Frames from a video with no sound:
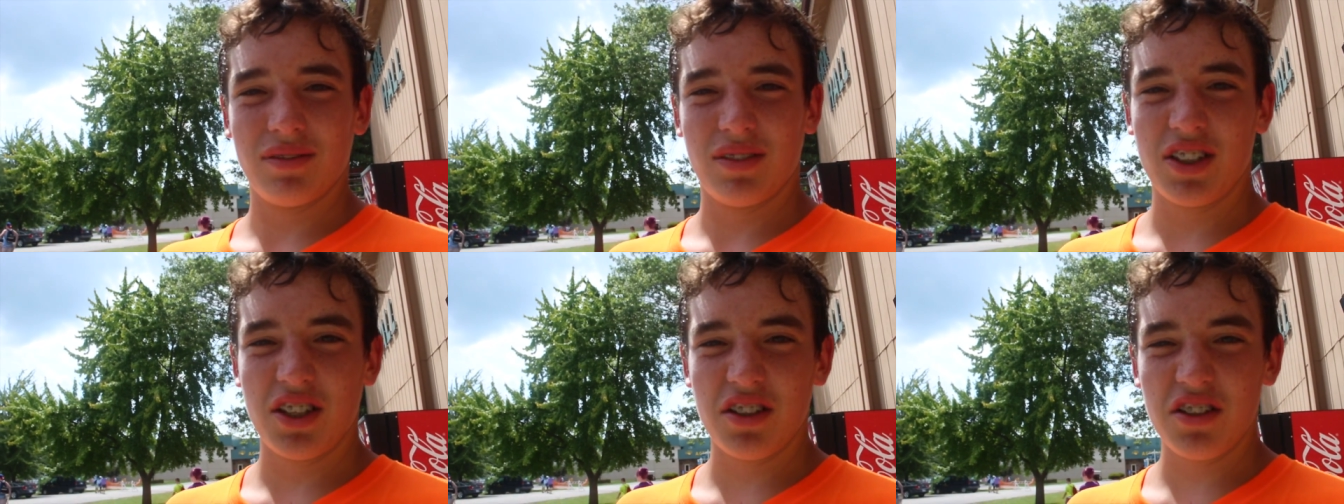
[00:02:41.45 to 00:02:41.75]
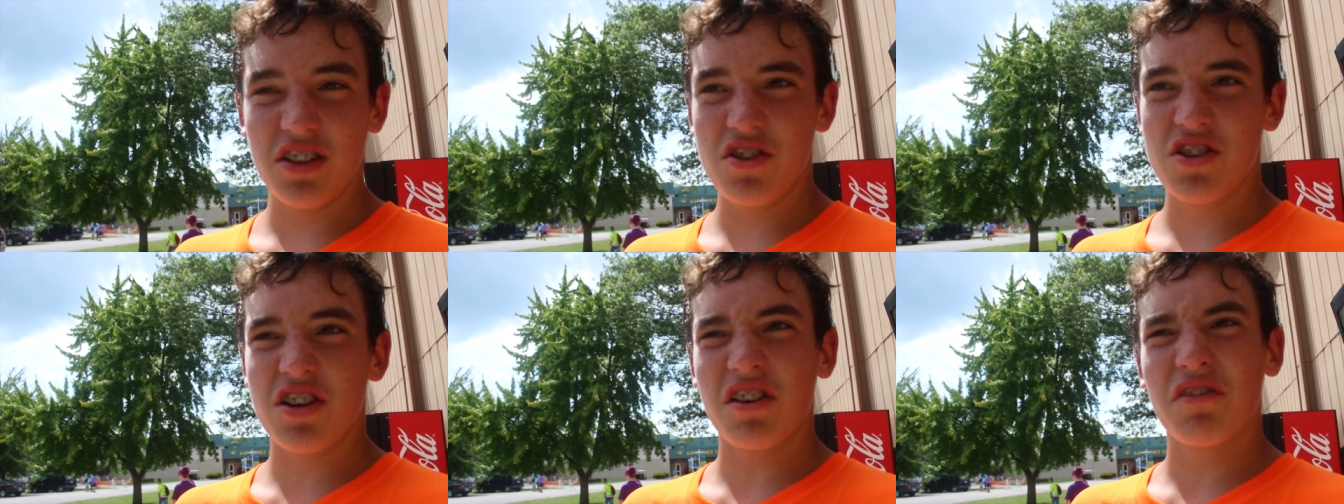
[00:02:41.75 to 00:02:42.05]
You
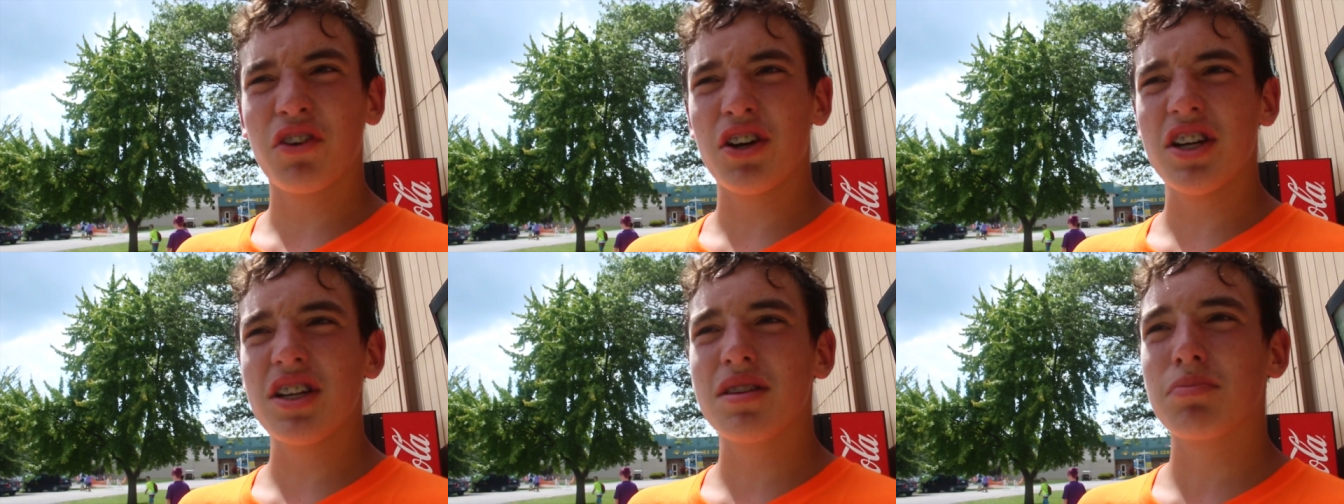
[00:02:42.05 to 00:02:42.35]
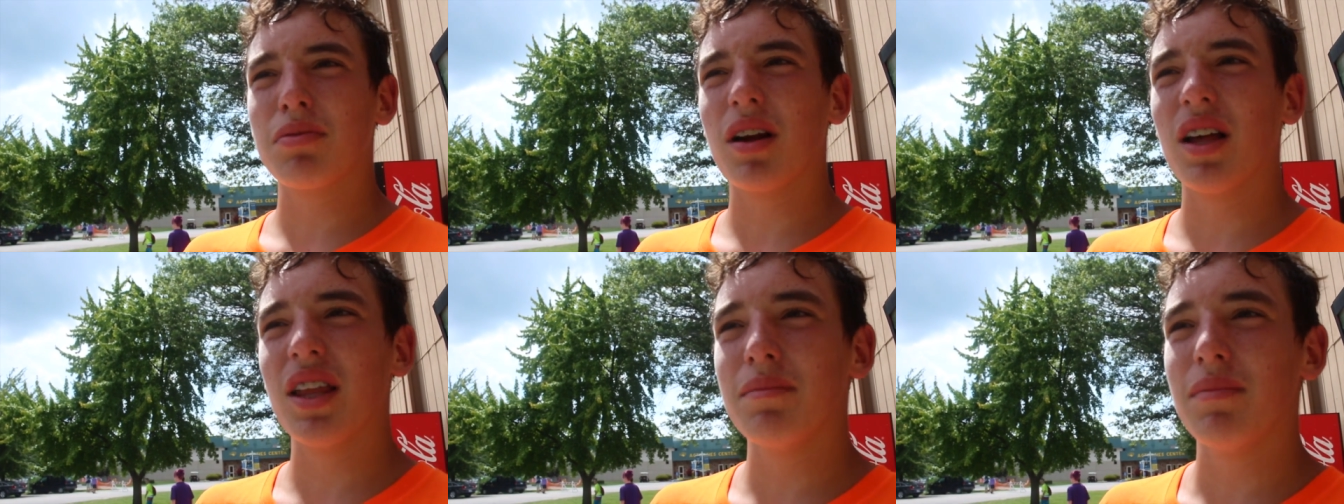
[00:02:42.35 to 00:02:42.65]
lose your voice
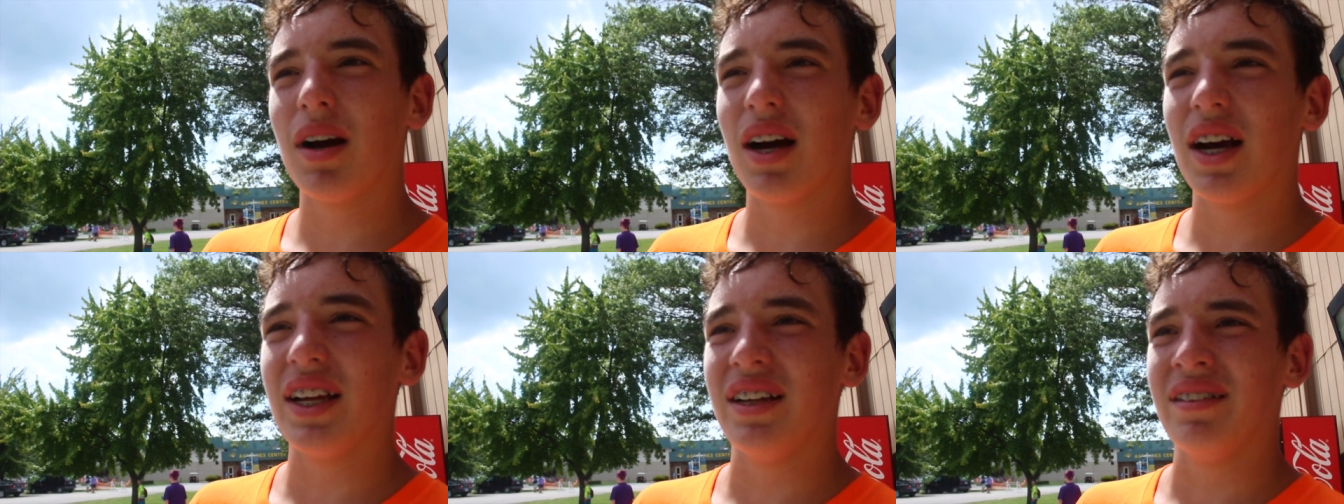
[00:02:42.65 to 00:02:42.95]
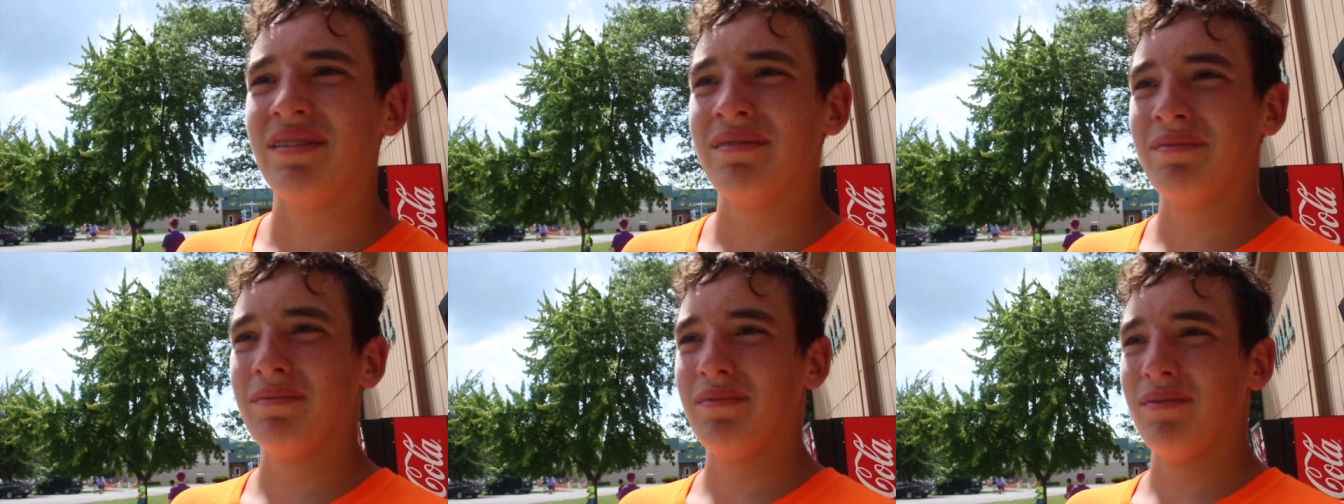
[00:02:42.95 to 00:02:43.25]
probably by
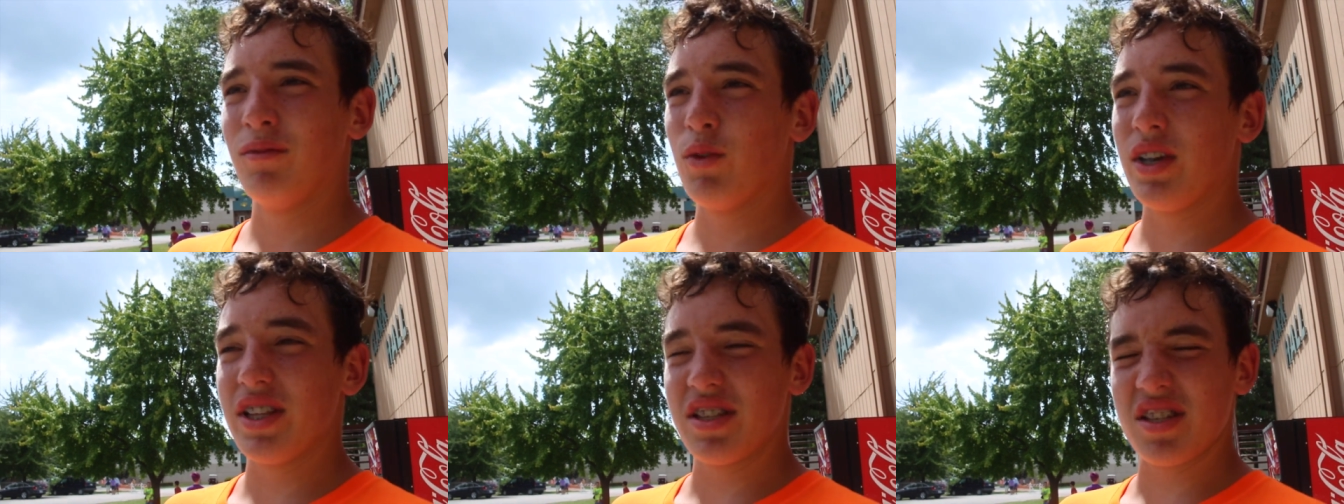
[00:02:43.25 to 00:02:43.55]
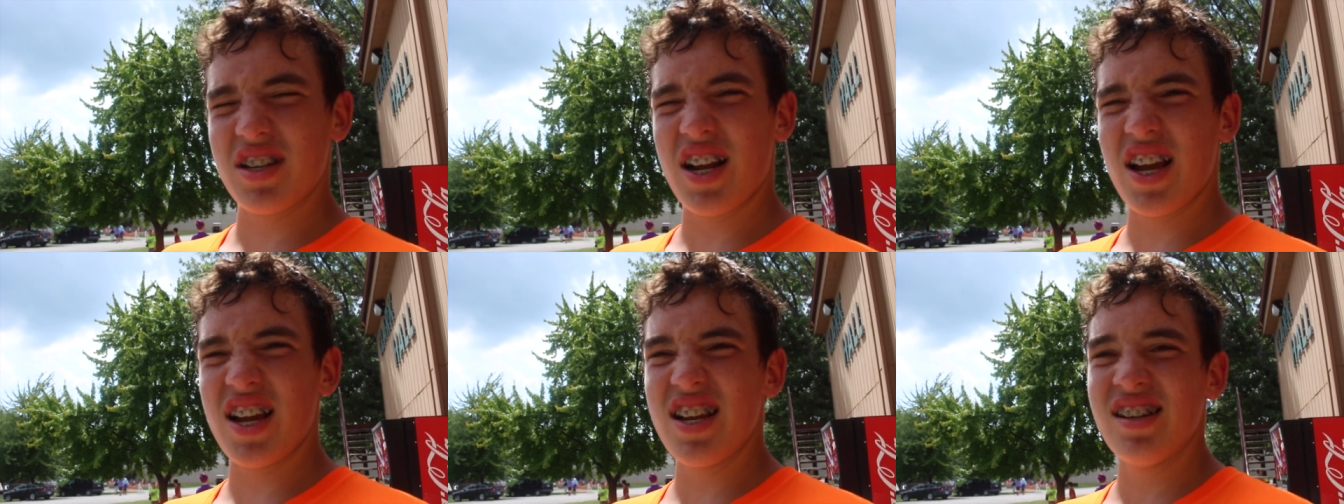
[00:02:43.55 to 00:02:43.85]

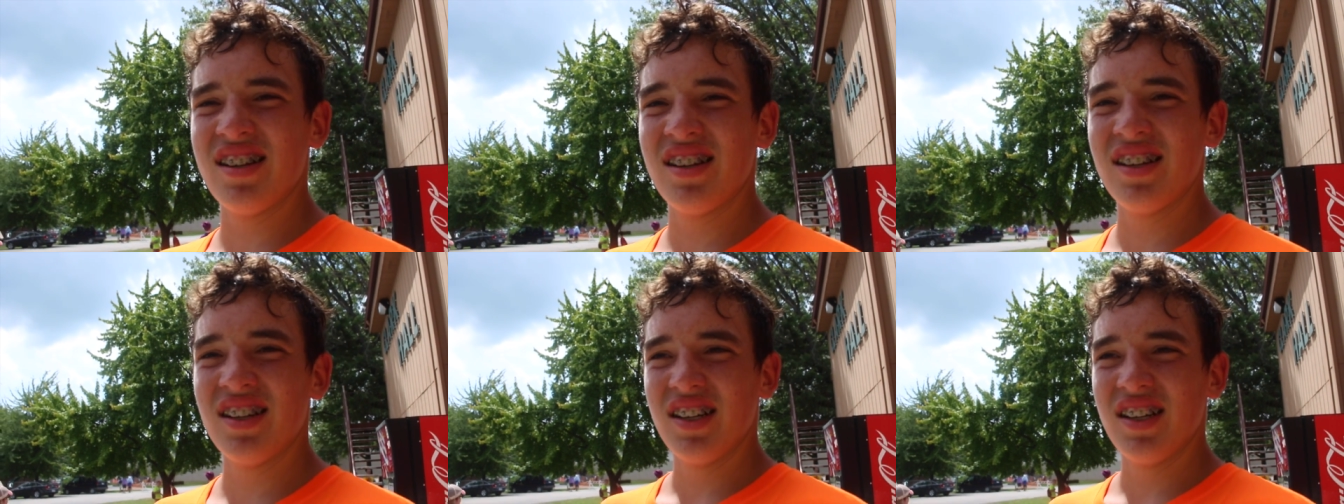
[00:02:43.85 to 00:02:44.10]
Wednesday.